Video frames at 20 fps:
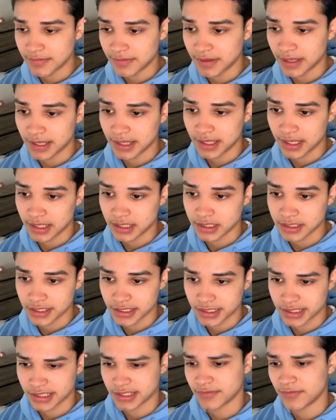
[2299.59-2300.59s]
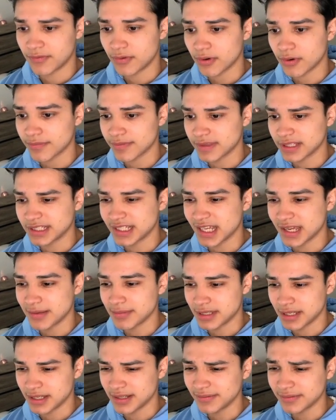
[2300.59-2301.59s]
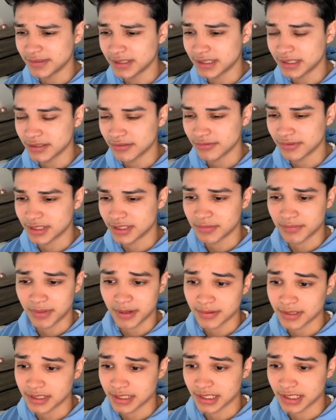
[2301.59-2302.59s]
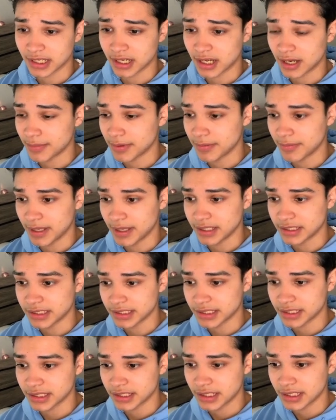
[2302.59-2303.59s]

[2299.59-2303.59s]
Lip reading: and then just 4 of the same divs, which I'm probably just going to copy and paste,